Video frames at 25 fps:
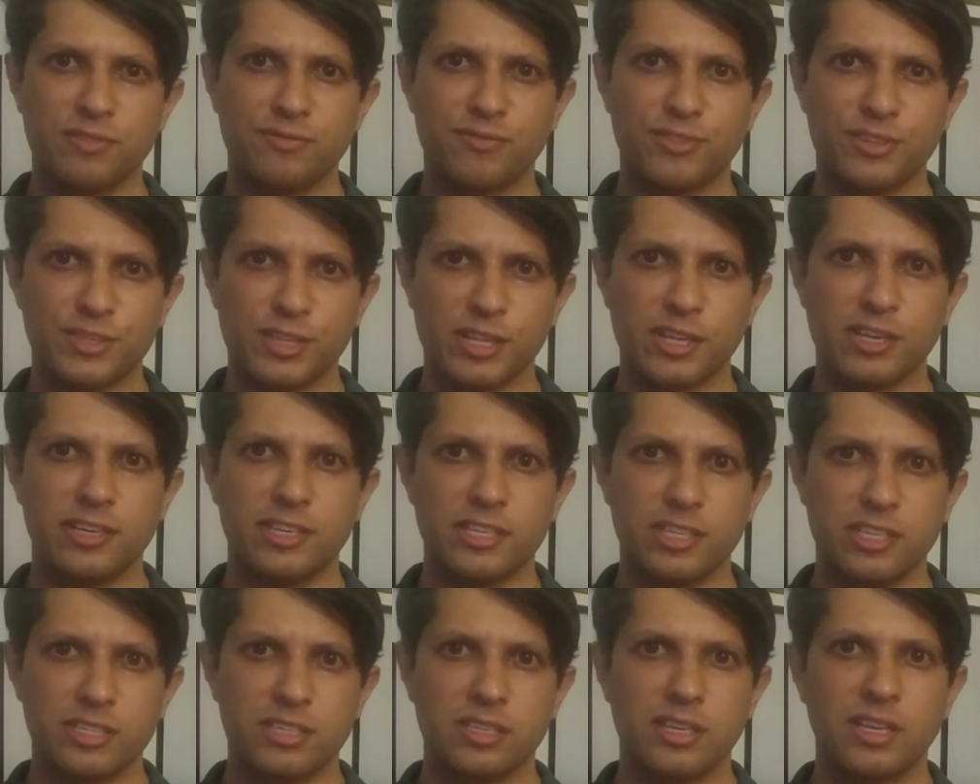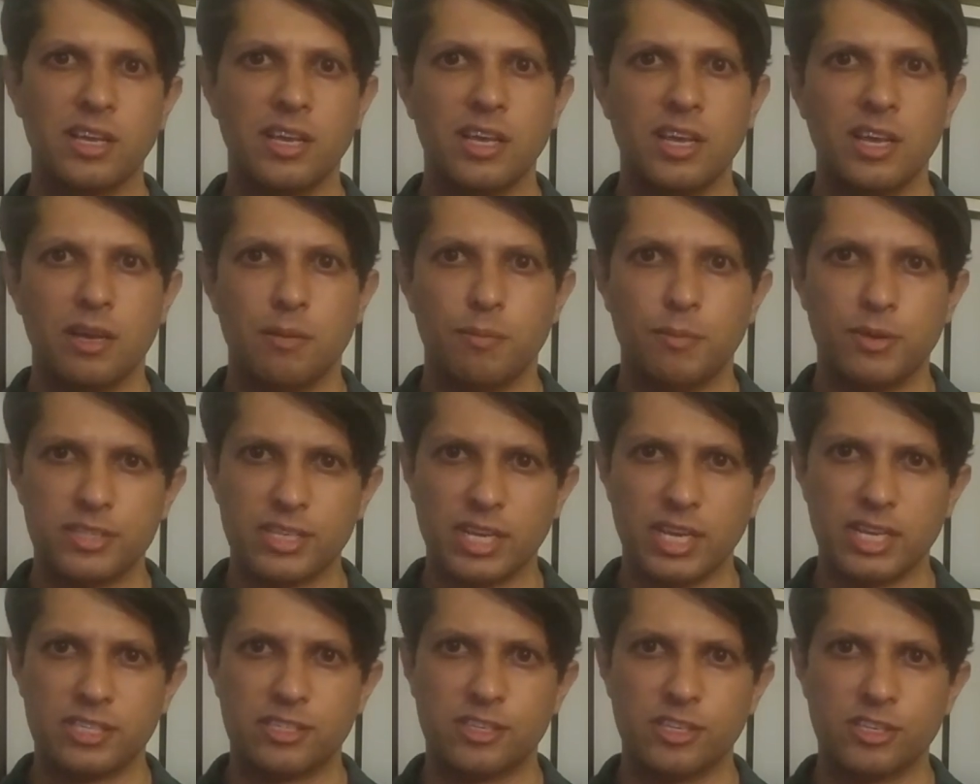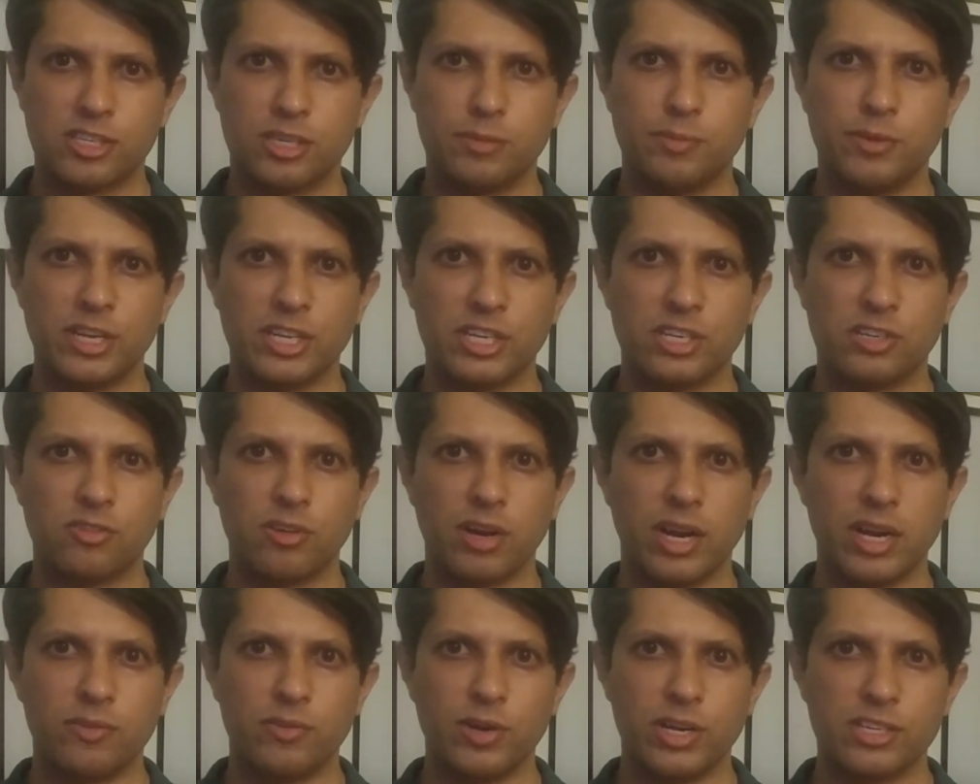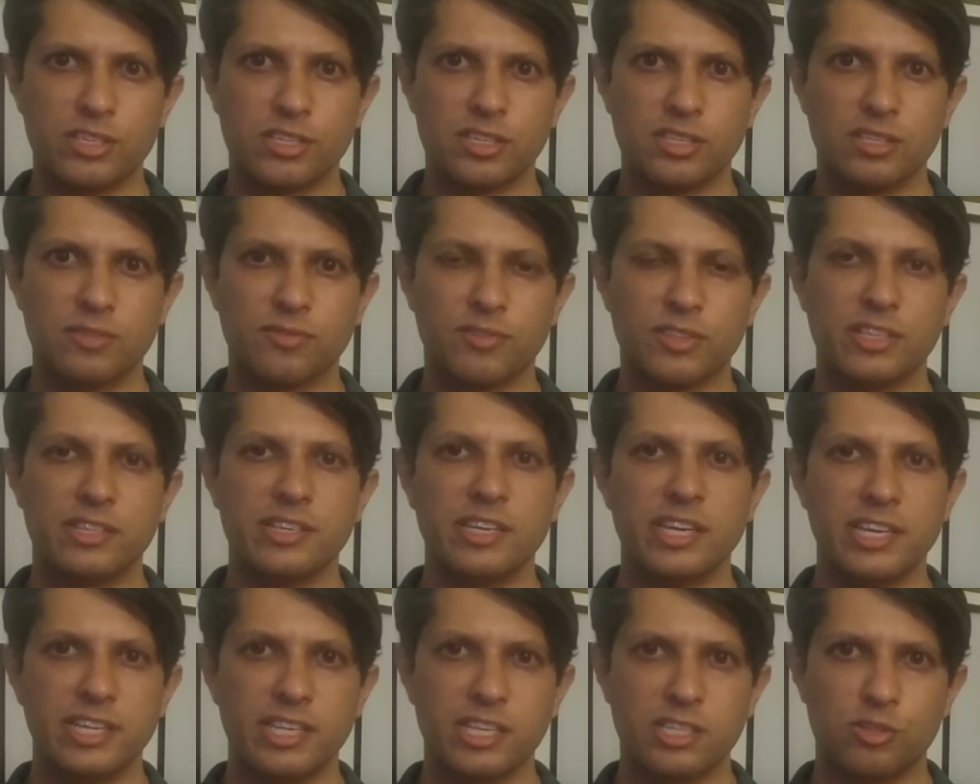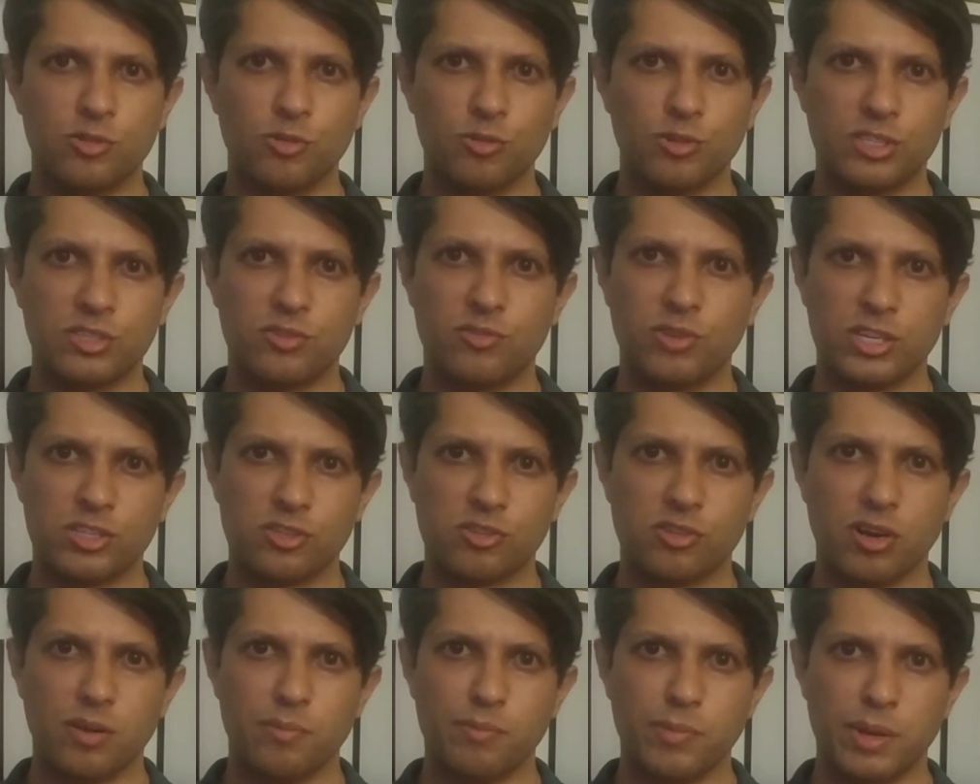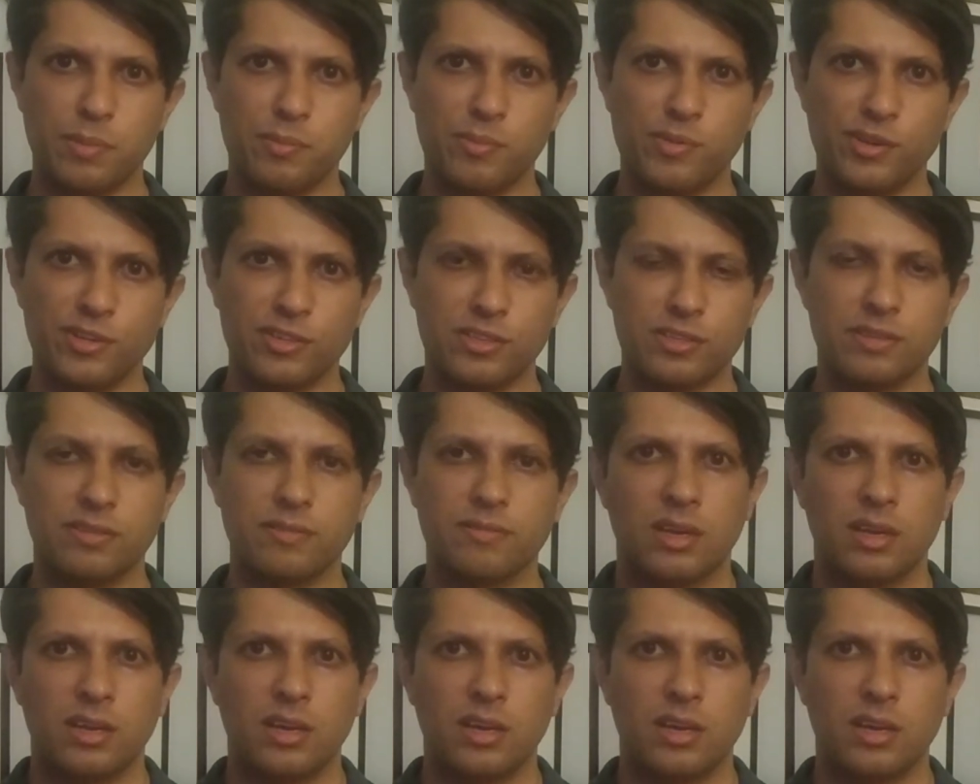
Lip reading: facilities, besides distributing dry rations for the needy through its restaurant members.